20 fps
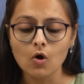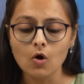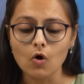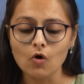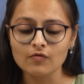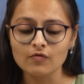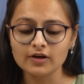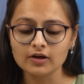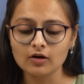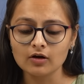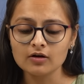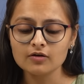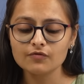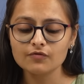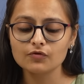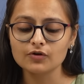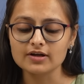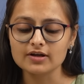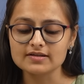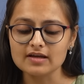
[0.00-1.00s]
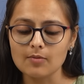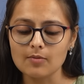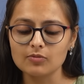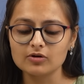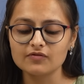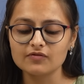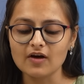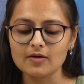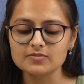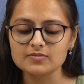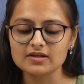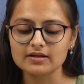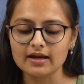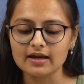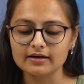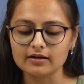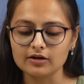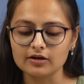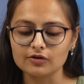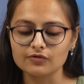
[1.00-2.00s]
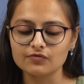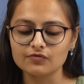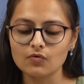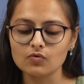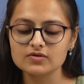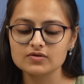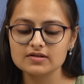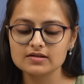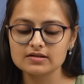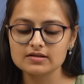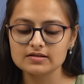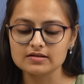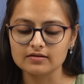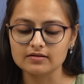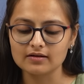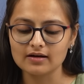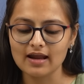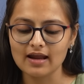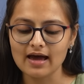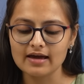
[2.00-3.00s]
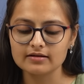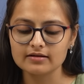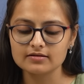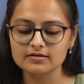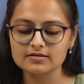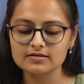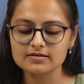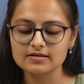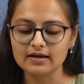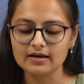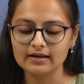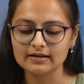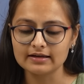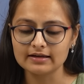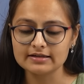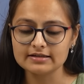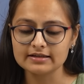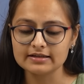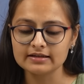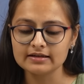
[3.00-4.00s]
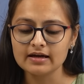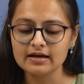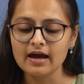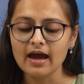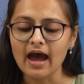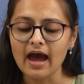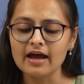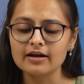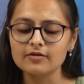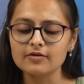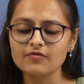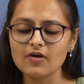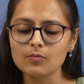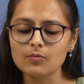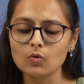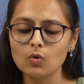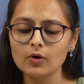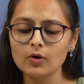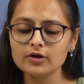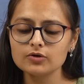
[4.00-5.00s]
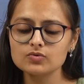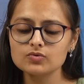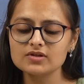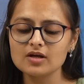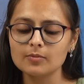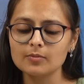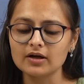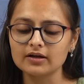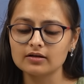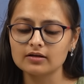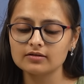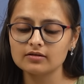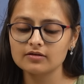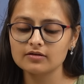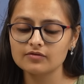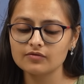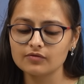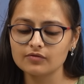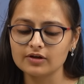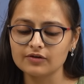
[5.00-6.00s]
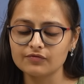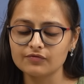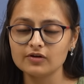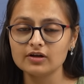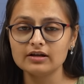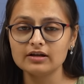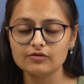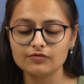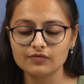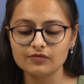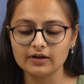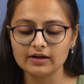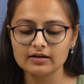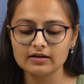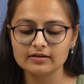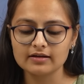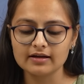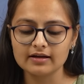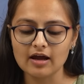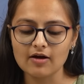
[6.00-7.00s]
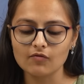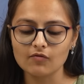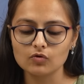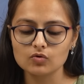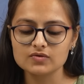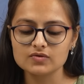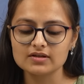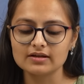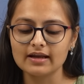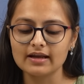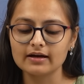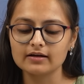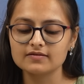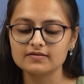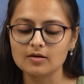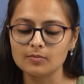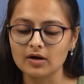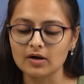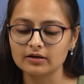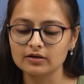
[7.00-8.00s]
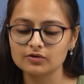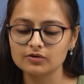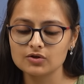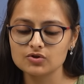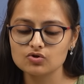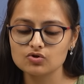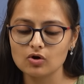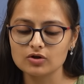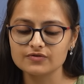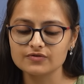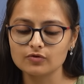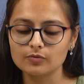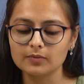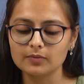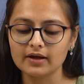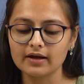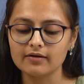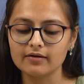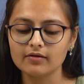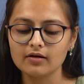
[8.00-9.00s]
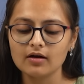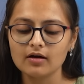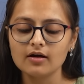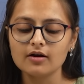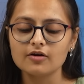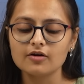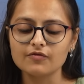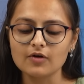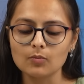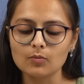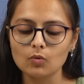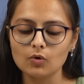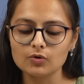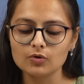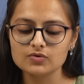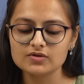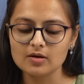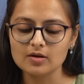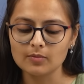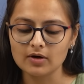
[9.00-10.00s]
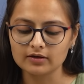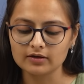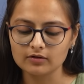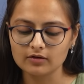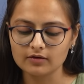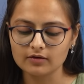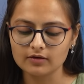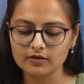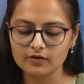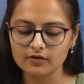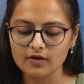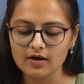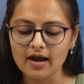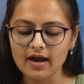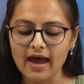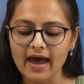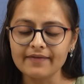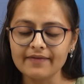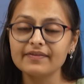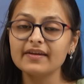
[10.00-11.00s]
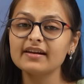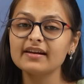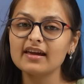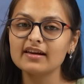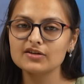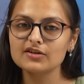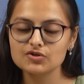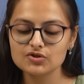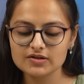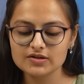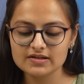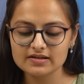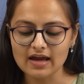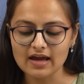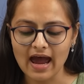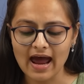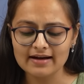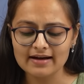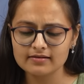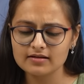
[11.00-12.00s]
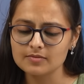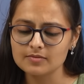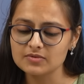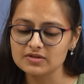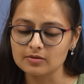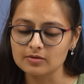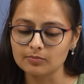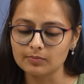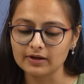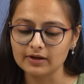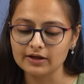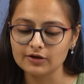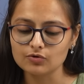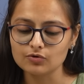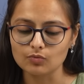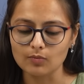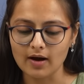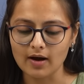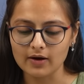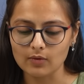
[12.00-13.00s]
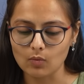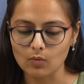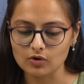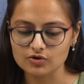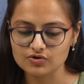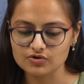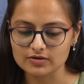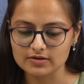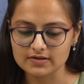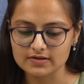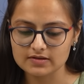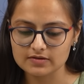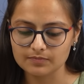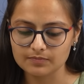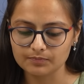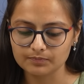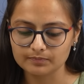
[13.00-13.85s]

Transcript: Over here, for example, if I'm selecting Infosys, Reliance, L&T and if I'm going to some another Nifty, then I want to select some another stocks from there I'm going to some other work and then I can just add them simply to my watch list.